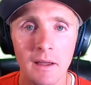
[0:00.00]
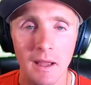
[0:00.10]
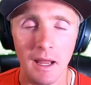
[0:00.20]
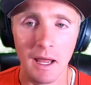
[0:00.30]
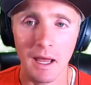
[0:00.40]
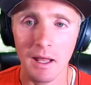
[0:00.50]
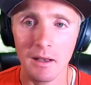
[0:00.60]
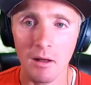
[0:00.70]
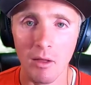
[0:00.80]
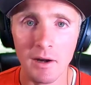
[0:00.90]

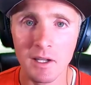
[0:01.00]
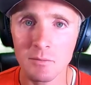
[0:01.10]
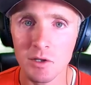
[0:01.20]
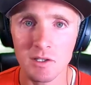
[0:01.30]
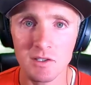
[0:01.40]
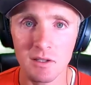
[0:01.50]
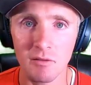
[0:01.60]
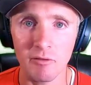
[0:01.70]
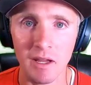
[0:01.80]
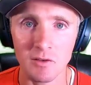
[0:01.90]
And a lot of times you're going to see the
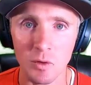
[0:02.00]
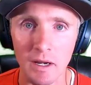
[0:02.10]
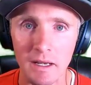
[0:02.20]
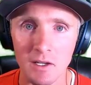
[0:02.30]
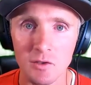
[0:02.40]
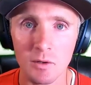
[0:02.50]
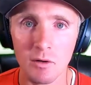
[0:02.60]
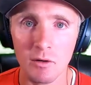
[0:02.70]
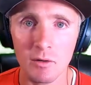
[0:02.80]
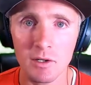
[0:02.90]
veins right next to an
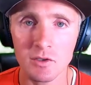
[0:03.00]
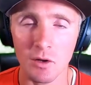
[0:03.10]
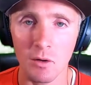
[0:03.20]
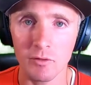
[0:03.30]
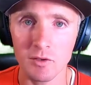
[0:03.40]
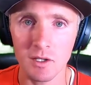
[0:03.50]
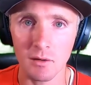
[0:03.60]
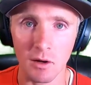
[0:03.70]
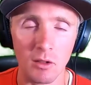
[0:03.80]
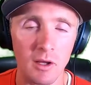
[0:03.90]
artery. So if you
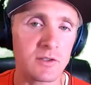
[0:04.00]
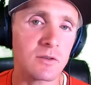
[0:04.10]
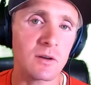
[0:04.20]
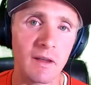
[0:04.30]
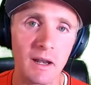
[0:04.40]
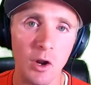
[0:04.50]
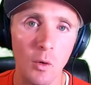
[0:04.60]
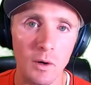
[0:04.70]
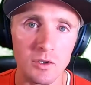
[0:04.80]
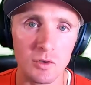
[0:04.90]
see a cluster of
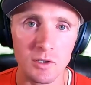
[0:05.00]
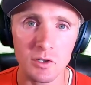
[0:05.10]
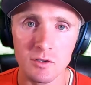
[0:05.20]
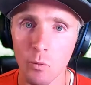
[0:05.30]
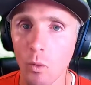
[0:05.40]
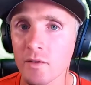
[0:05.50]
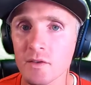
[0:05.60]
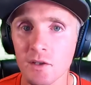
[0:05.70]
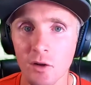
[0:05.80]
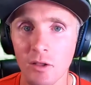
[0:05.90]
anechoic structures, the
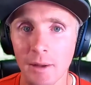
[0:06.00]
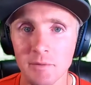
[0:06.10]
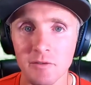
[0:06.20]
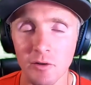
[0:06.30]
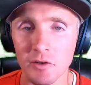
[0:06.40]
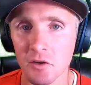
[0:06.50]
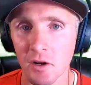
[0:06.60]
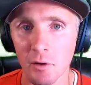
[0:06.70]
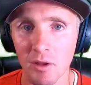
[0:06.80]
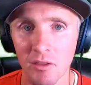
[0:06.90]
ones that collapse first are
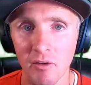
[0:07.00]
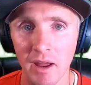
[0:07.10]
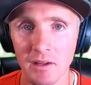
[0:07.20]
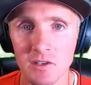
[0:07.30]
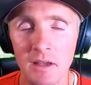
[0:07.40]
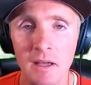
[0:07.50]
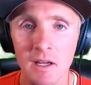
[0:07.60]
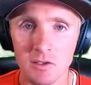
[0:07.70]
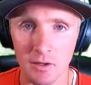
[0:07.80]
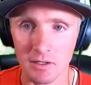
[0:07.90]
going to be the veins.
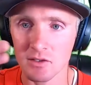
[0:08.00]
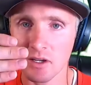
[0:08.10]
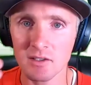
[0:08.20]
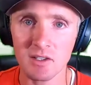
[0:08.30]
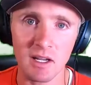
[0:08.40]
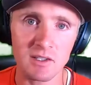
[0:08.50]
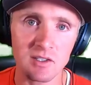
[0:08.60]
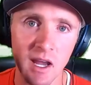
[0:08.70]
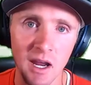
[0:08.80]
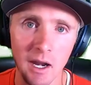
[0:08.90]
So again, slide side to
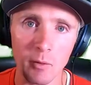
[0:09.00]
side.